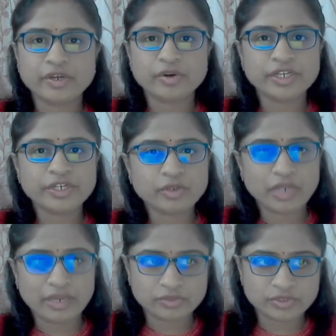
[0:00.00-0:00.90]
according to
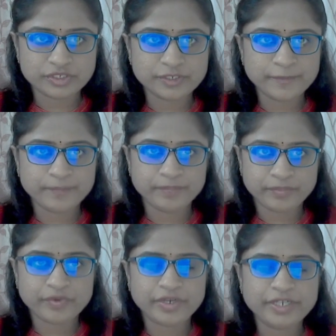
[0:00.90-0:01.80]
Lavoisier,
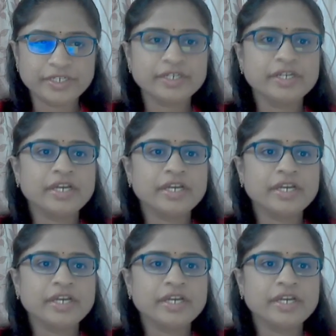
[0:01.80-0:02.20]
right?